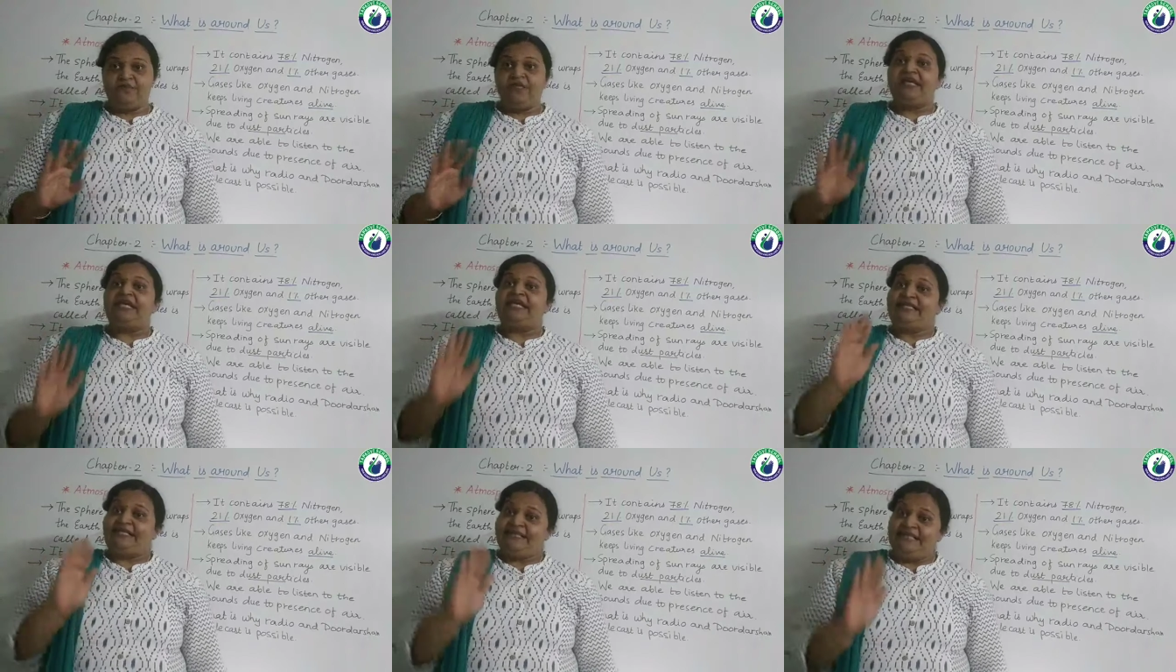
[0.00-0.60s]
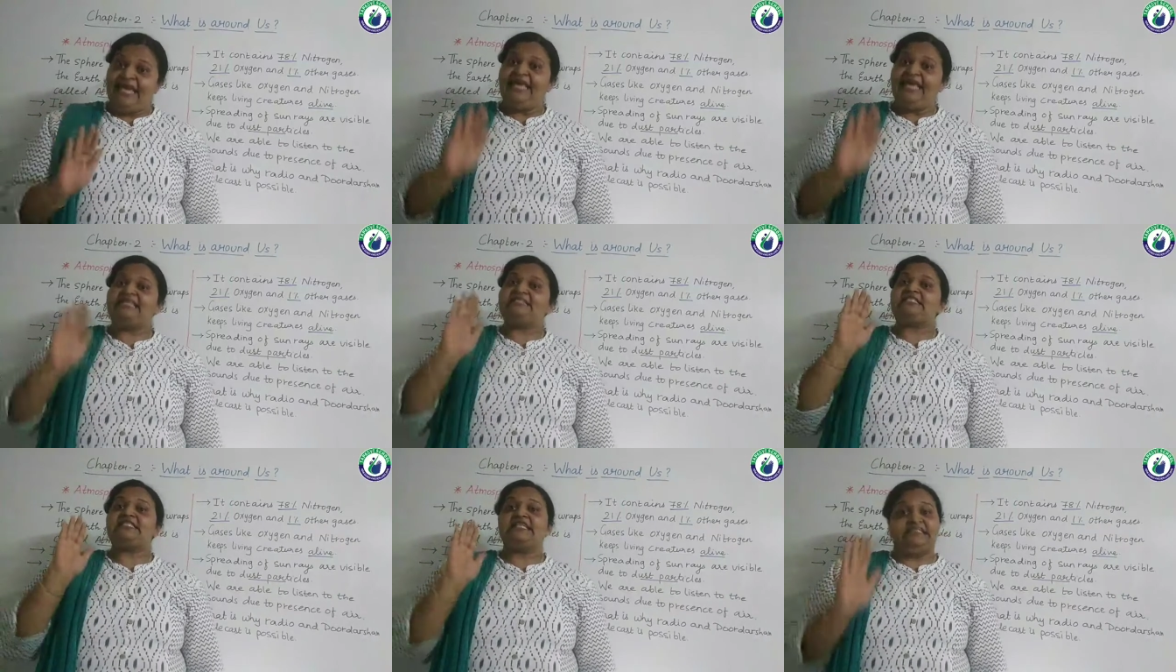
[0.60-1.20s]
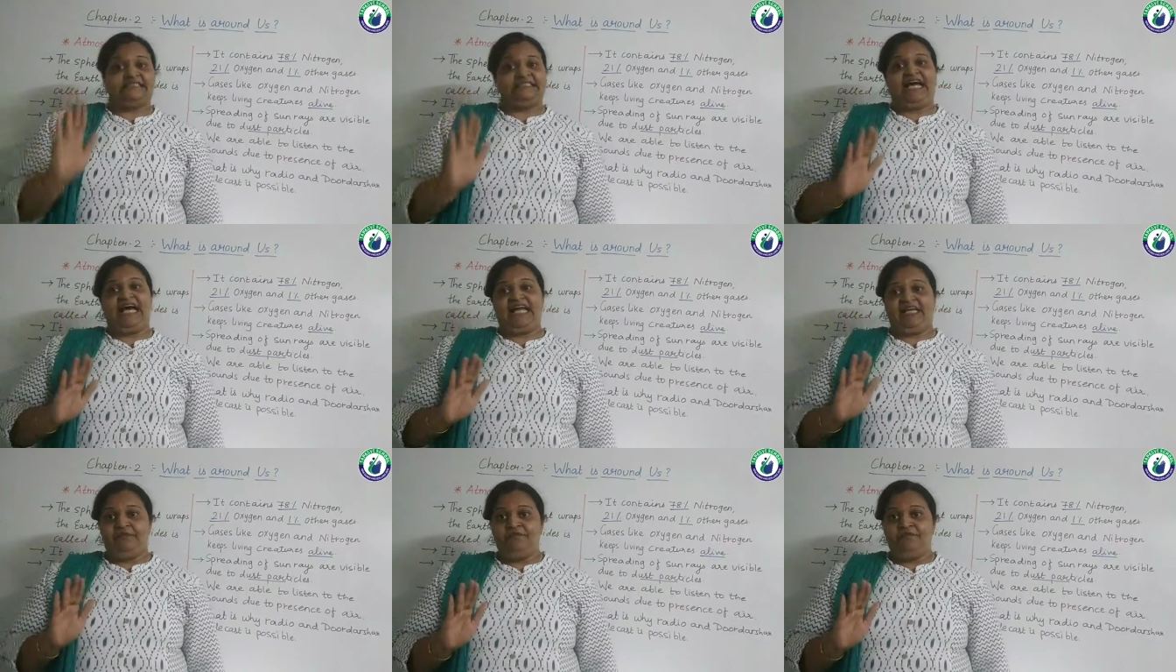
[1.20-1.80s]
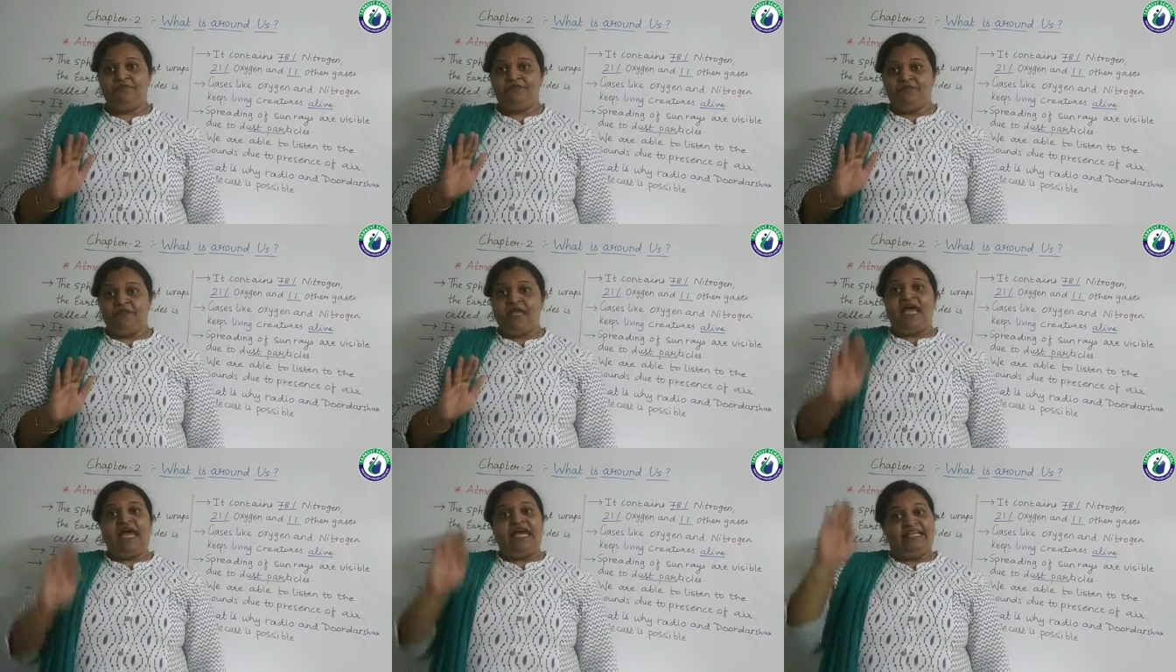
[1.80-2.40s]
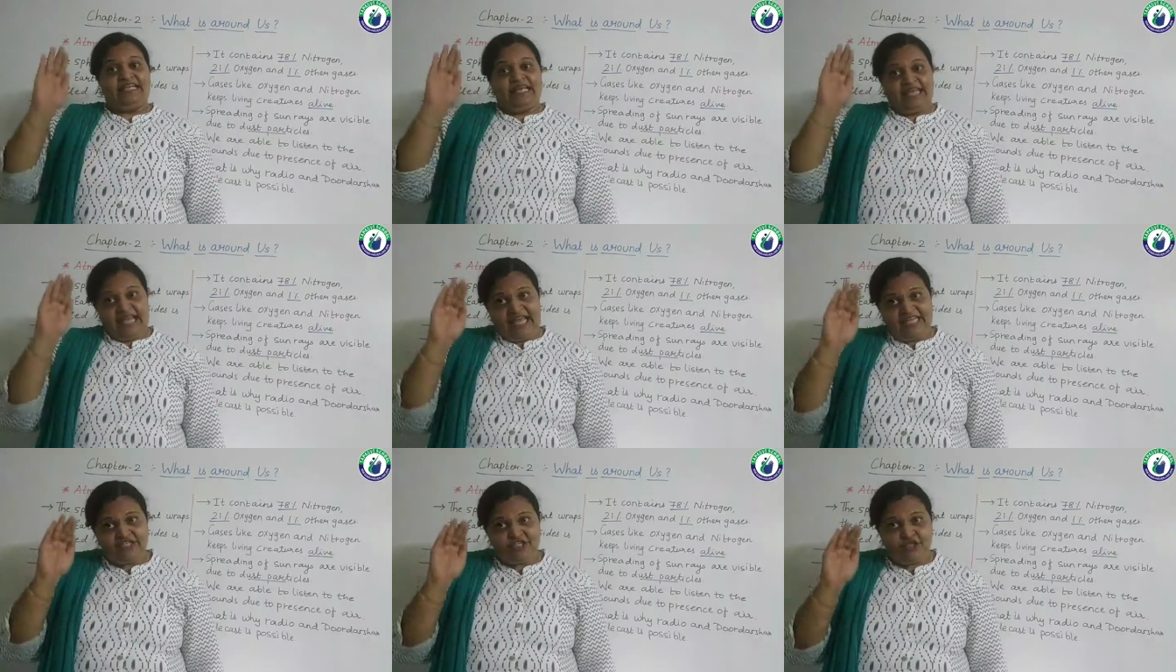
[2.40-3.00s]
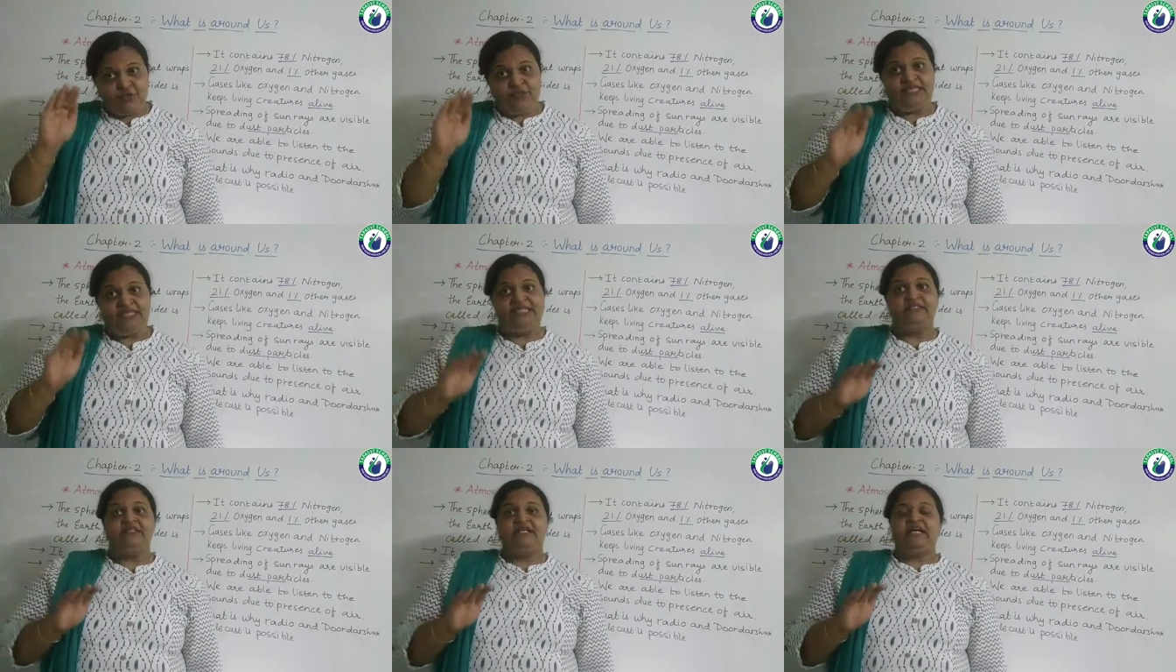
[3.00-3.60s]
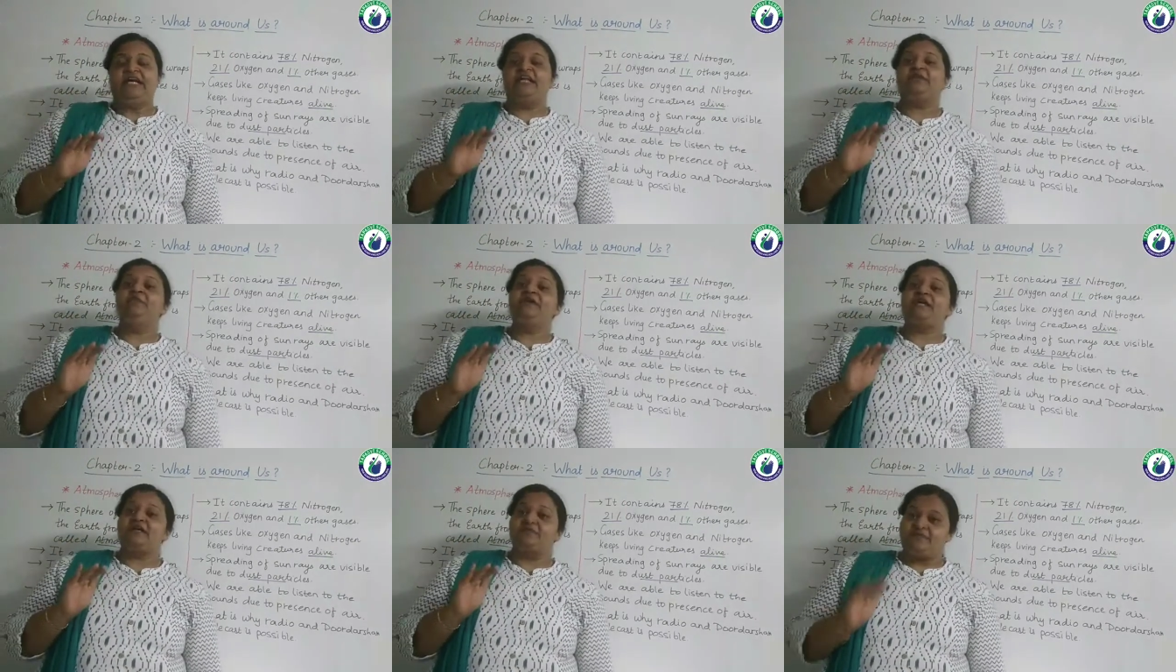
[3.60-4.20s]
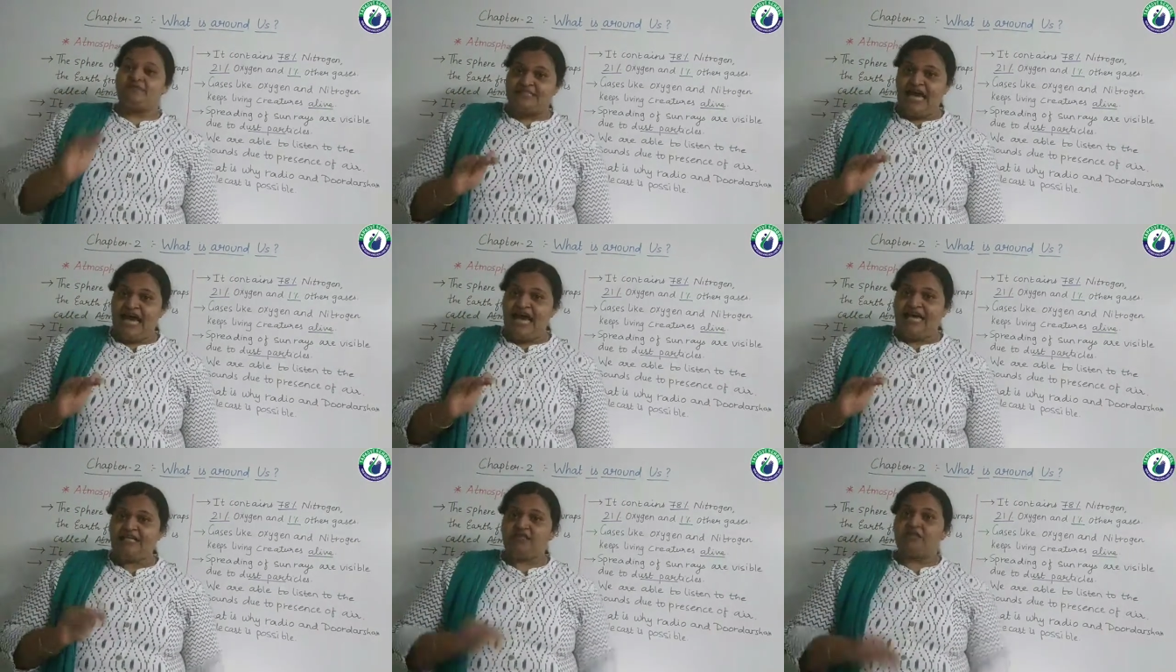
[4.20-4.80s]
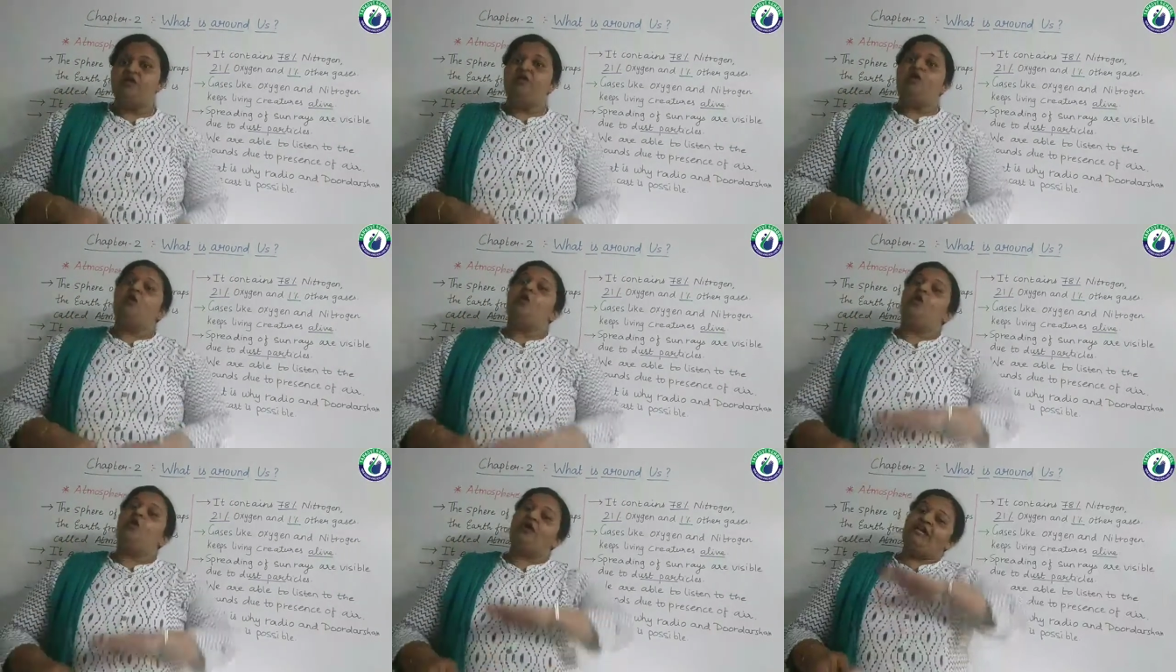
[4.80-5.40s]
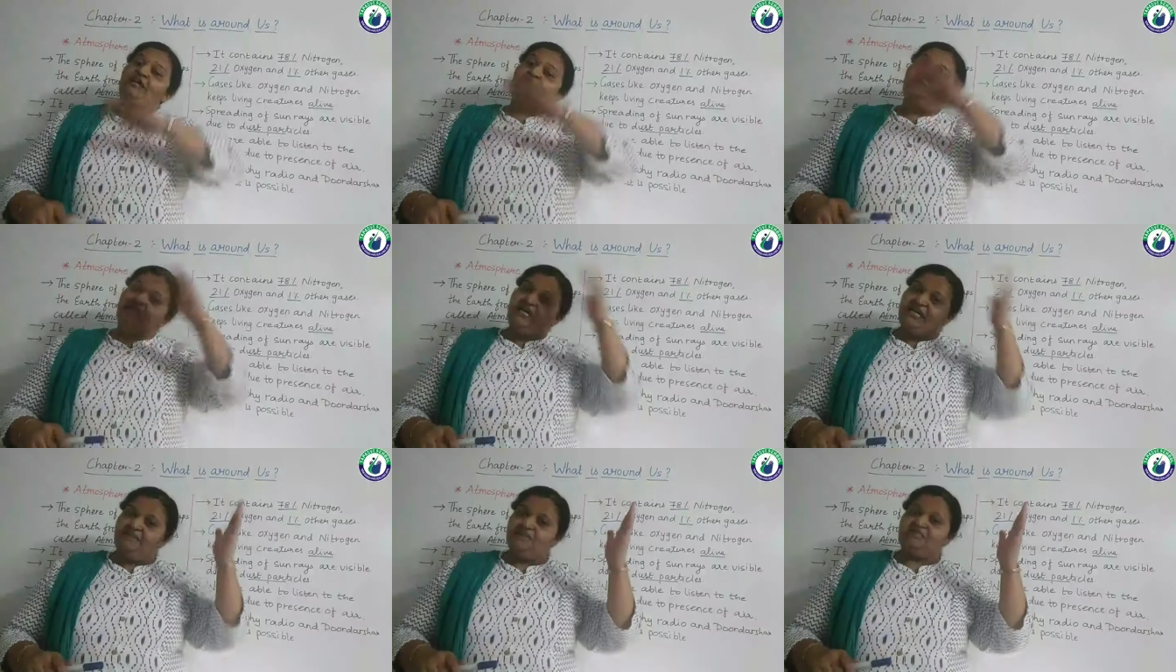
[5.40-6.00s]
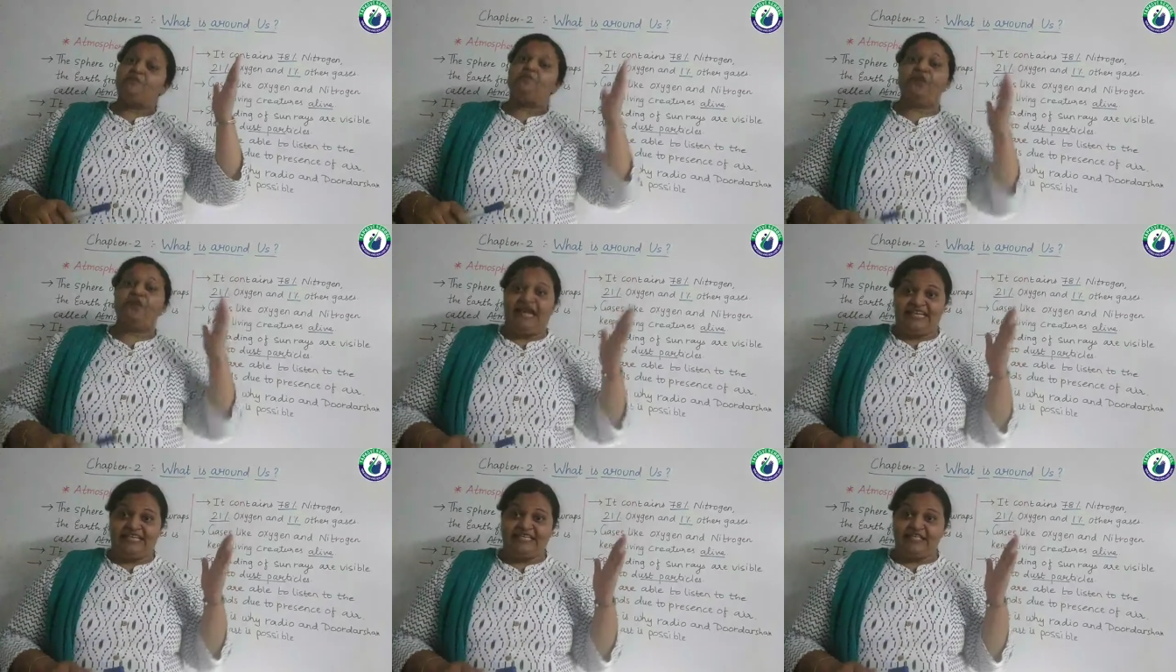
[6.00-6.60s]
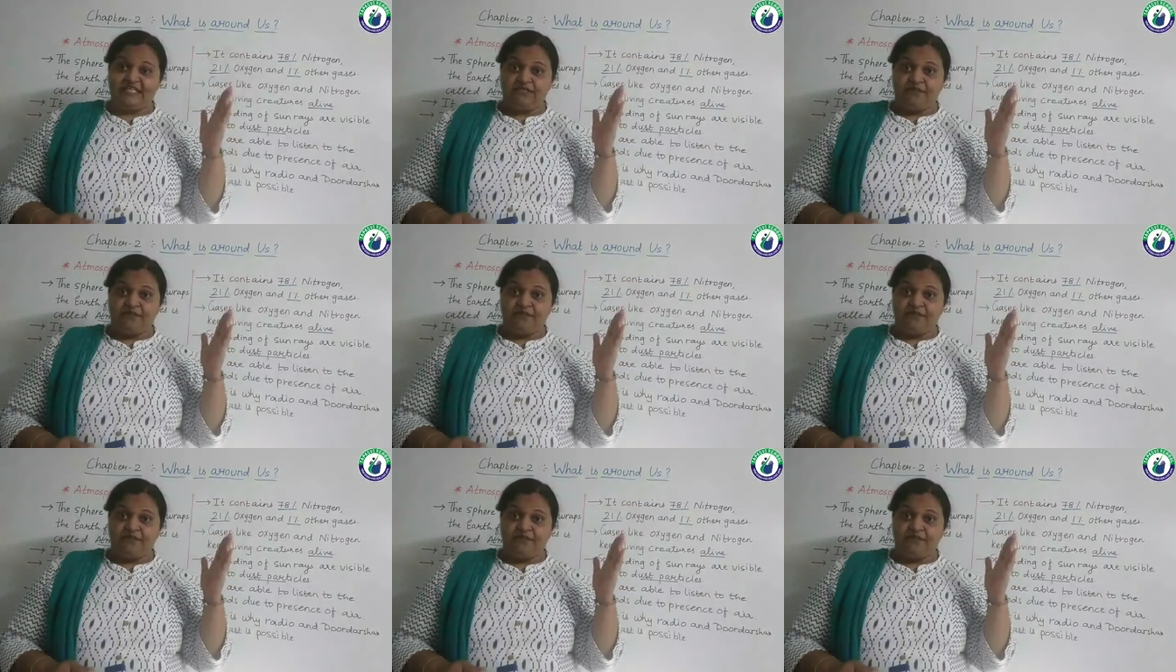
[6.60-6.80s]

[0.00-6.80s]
It takes time and gradually it becomes dark or it becomes bright.